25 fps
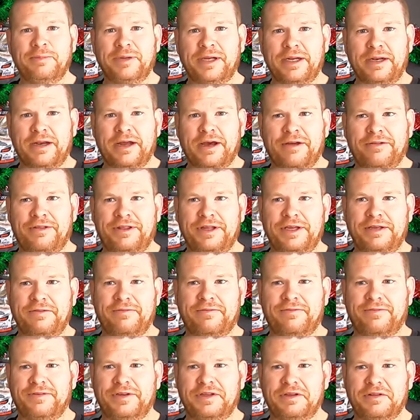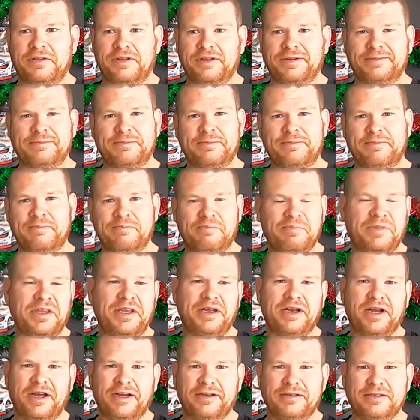But I think for the,
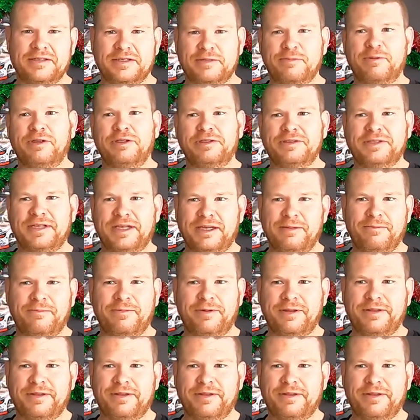you know, a small team,